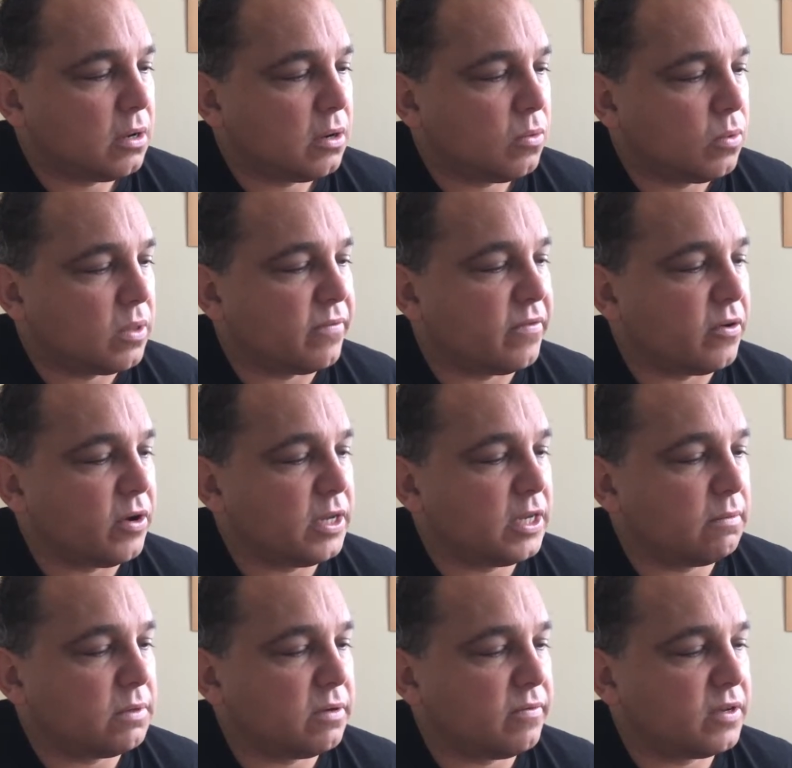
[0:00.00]
with the very
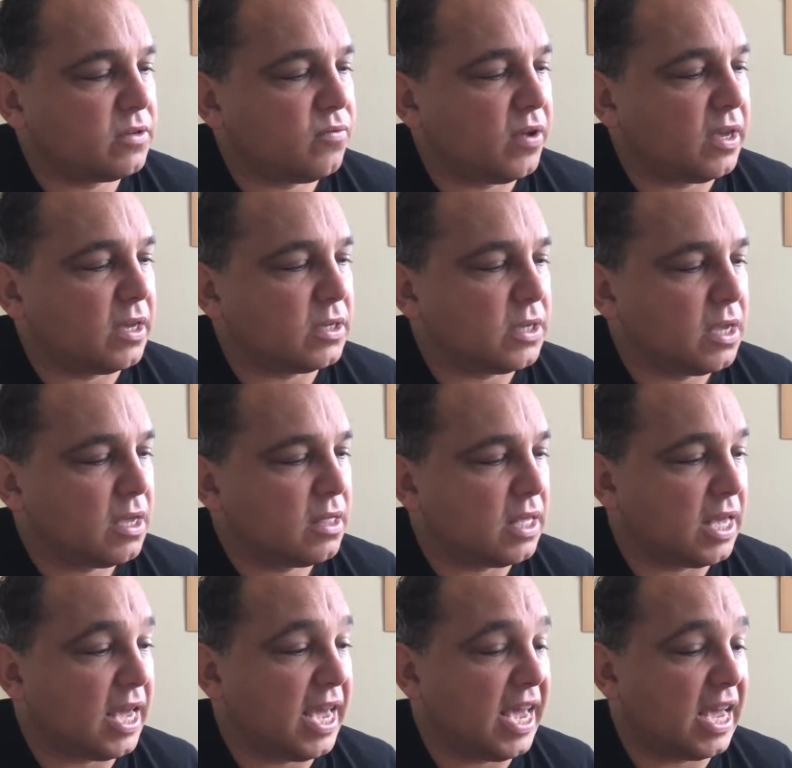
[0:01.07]
tips of his fingers
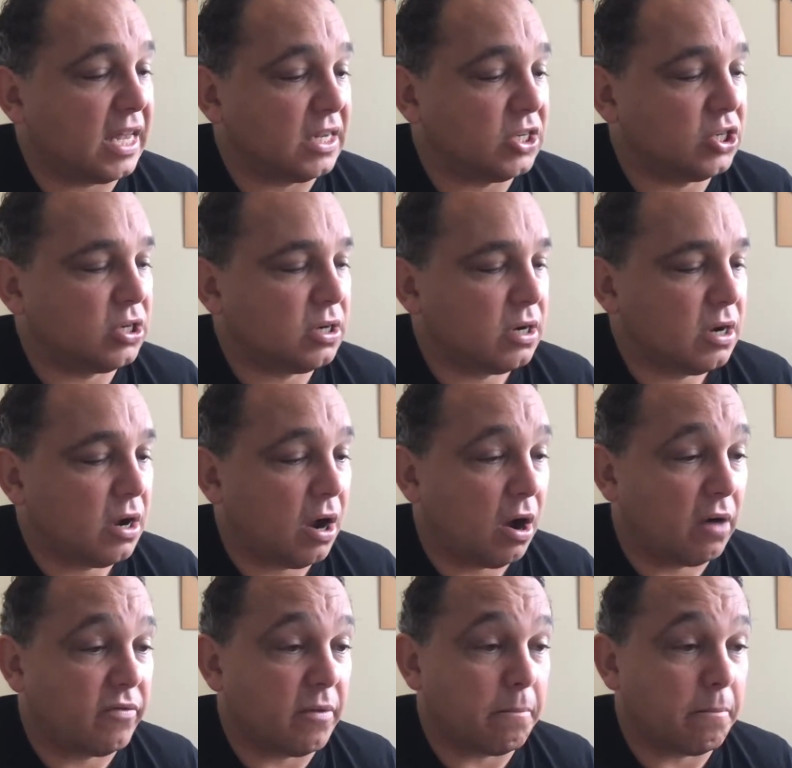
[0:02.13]
the edge of a